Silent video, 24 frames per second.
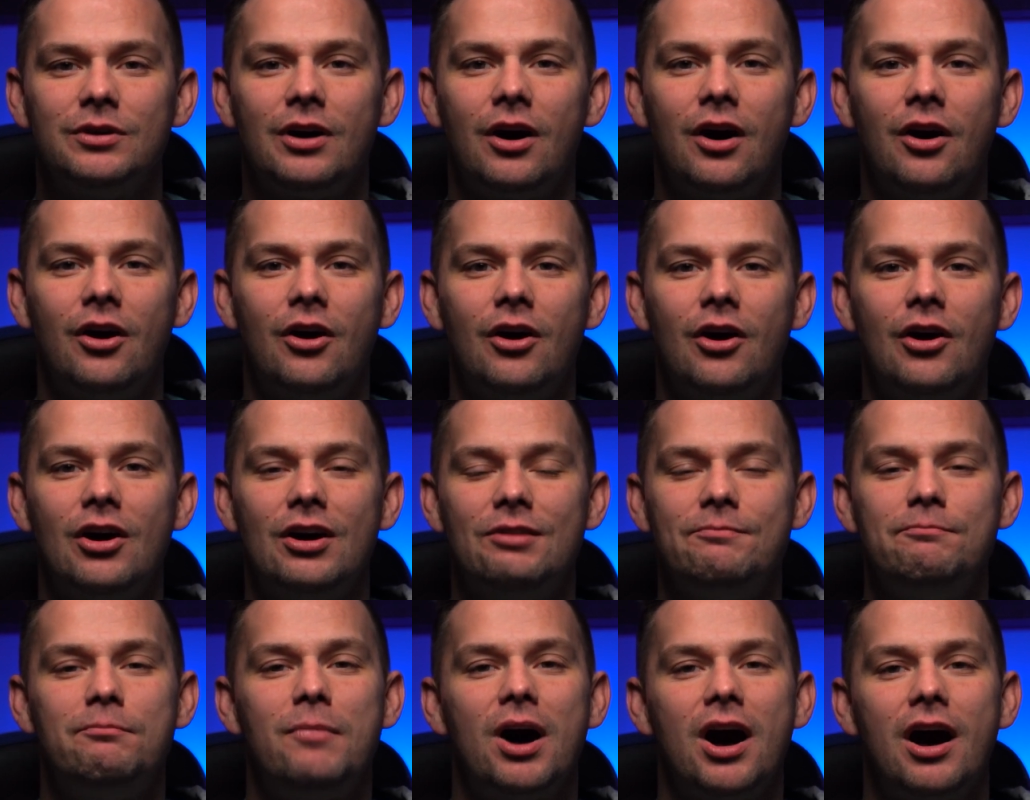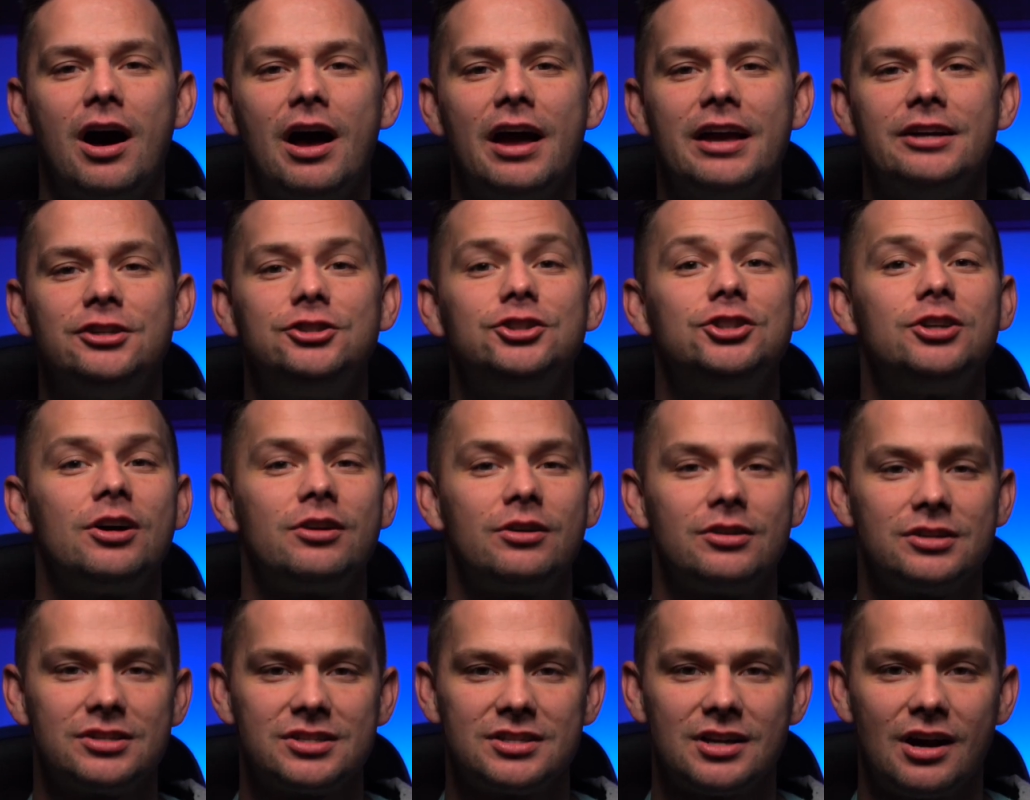on my
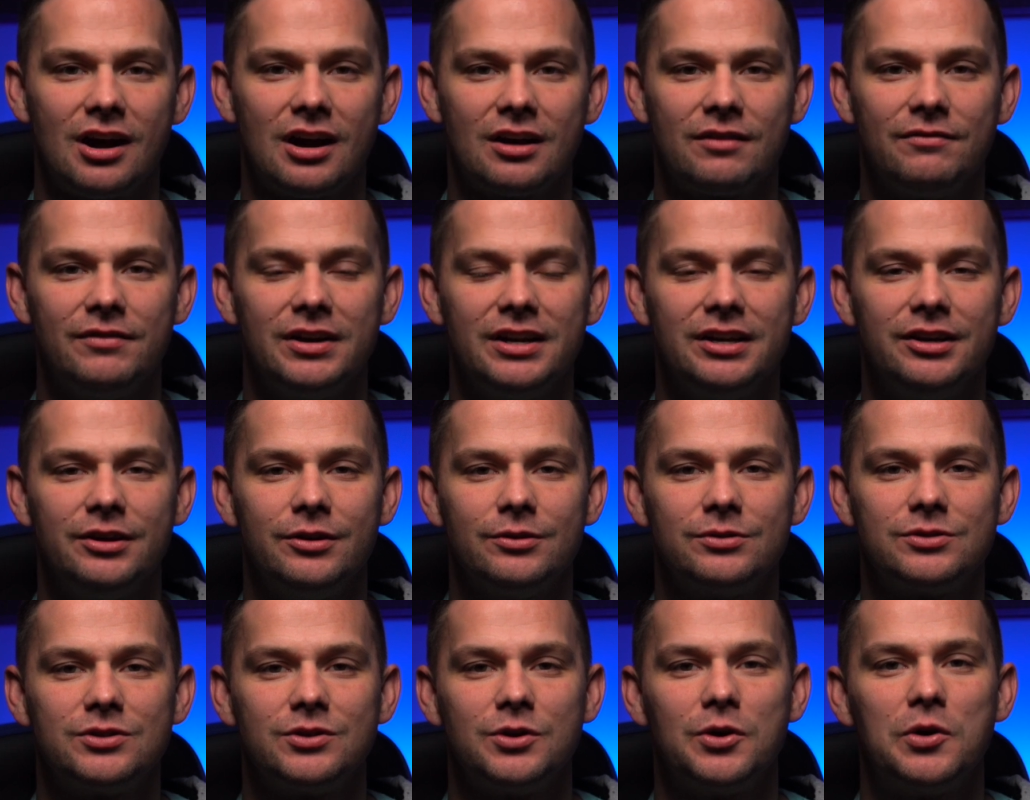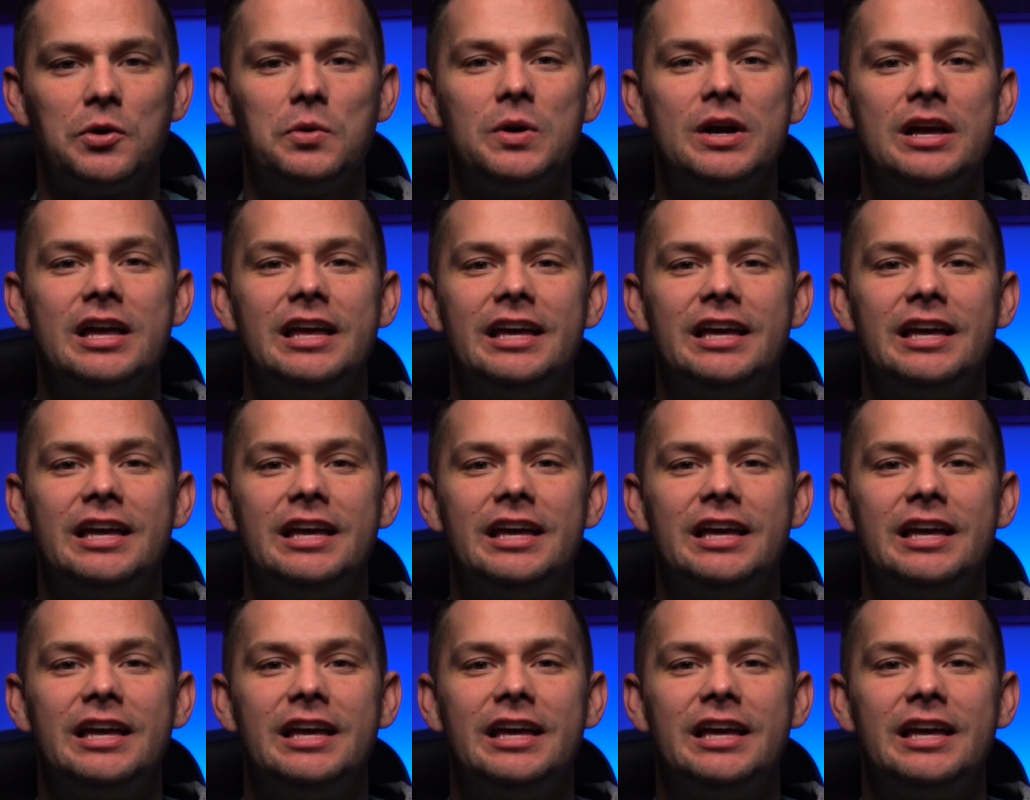Shutterstock video, so